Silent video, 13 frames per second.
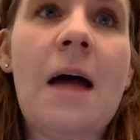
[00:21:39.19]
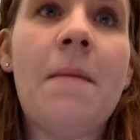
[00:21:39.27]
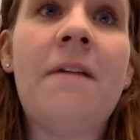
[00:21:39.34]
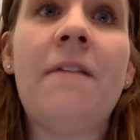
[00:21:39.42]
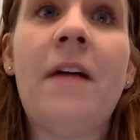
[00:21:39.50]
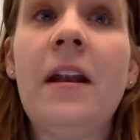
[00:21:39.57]

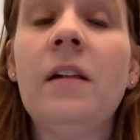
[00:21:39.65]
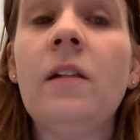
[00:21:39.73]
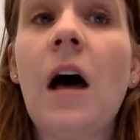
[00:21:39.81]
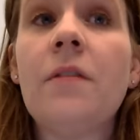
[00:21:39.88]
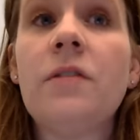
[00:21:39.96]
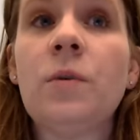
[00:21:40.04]
I find a
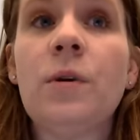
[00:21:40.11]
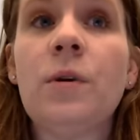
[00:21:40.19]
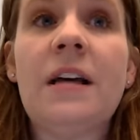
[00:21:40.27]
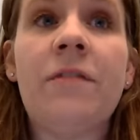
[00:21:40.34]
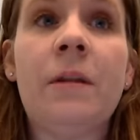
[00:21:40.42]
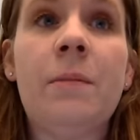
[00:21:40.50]
lot of stores
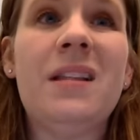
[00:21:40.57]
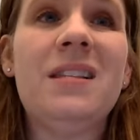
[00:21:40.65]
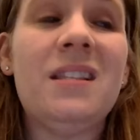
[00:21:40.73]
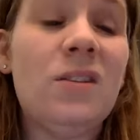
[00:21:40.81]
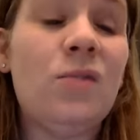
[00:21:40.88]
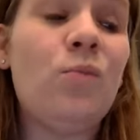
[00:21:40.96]
have limits.
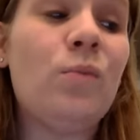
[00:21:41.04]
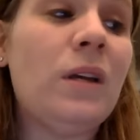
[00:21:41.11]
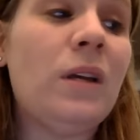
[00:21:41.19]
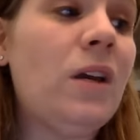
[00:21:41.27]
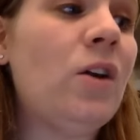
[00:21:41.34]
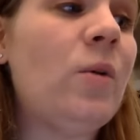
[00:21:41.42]
It's a really
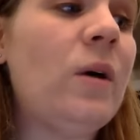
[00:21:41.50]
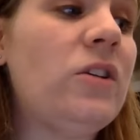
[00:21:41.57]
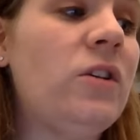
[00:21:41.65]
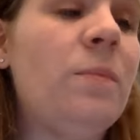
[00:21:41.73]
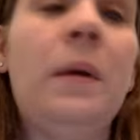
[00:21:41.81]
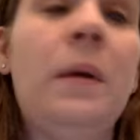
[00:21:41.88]
good
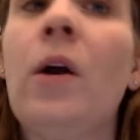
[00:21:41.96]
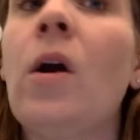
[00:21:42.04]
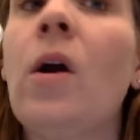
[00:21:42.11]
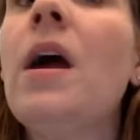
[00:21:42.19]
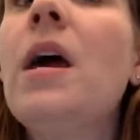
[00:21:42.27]
question, Peter.